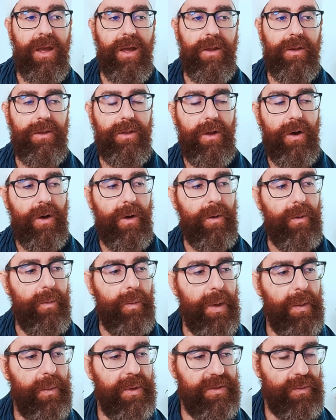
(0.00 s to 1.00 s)
though
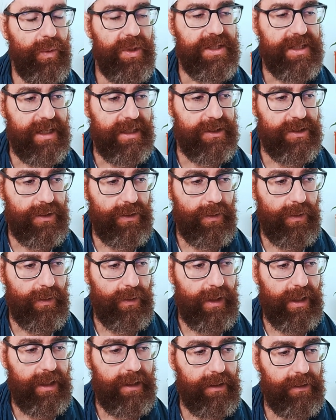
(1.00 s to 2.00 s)
we tend
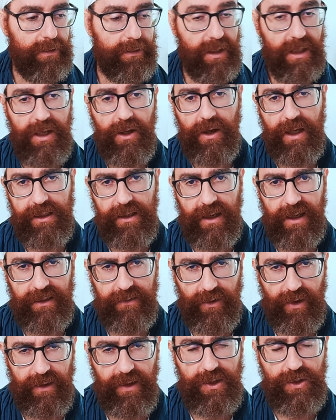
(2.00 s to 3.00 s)
to, in Kundalini Yoga
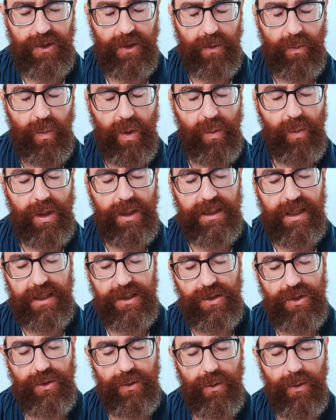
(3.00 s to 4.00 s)
tradition, we will
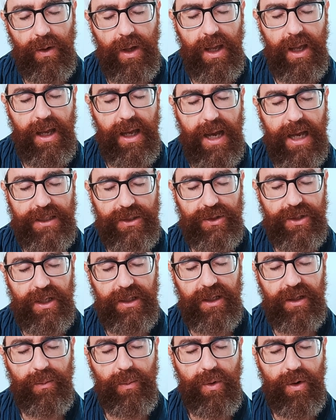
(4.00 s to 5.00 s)
tend to
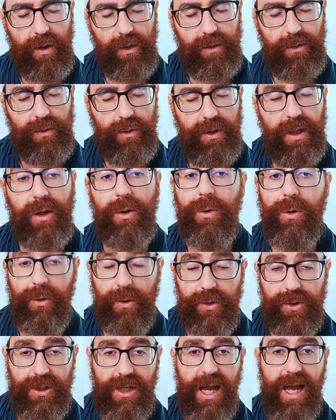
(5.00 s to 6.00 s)
associate it more to the
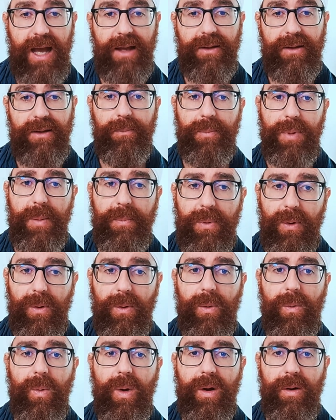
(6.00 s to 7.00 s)
gurus. Yeah, the people
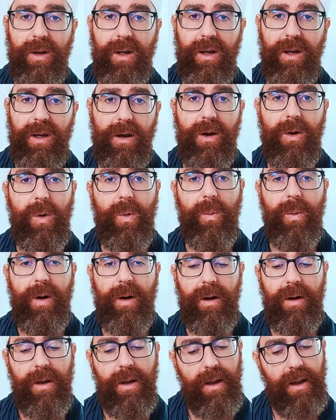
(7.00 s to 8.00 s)
who were here, who
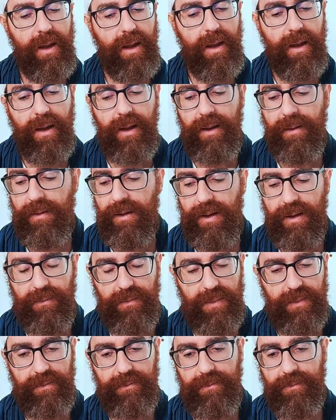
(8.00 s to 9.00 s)
were
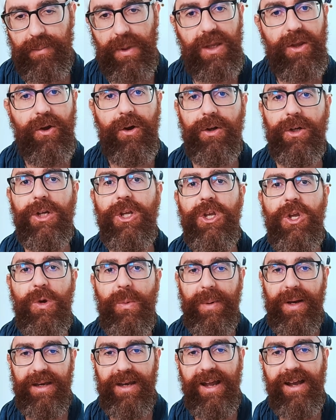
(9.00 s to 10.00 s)
beyond
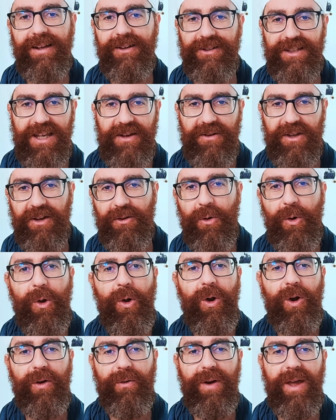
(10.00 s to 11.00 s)
human. Yeah, they were
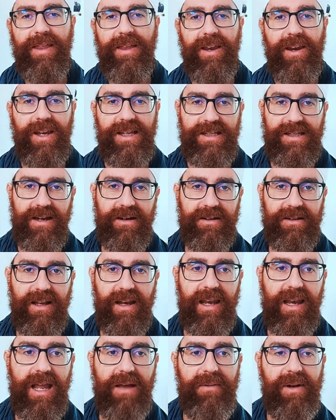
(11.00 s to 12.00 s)
already in a
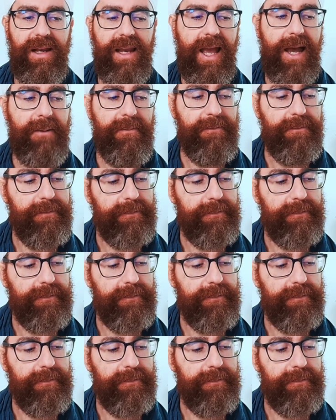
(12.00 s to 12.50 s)
certain level. Yeah.